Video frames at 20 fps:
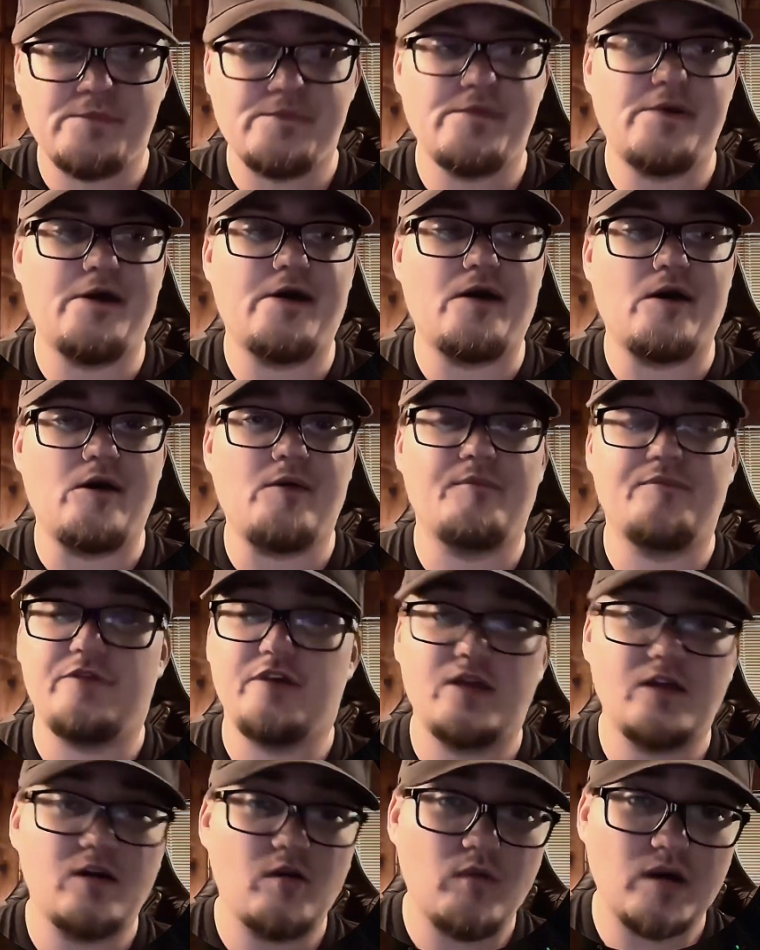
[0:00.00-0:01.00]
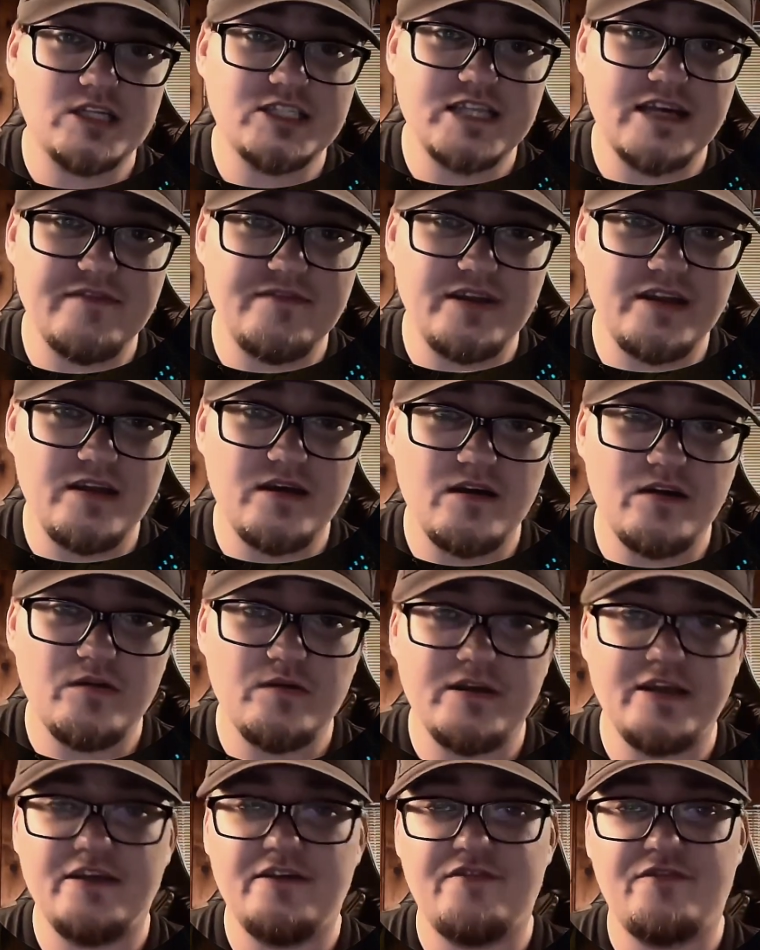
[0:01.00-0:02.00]
You can go watch that video
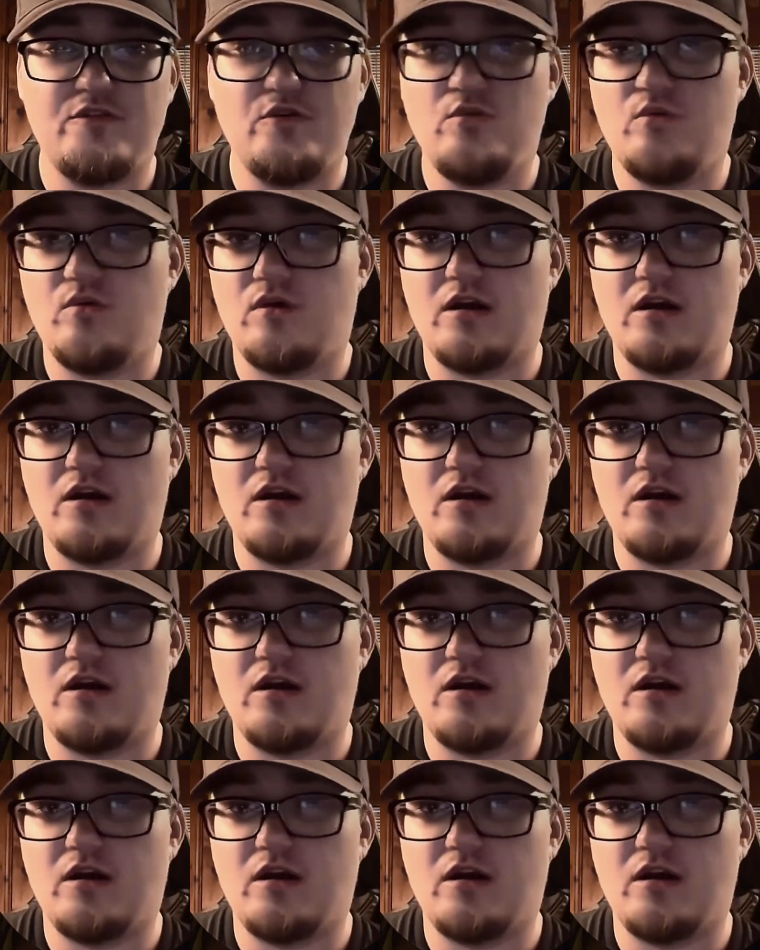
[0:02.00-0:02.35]
if you want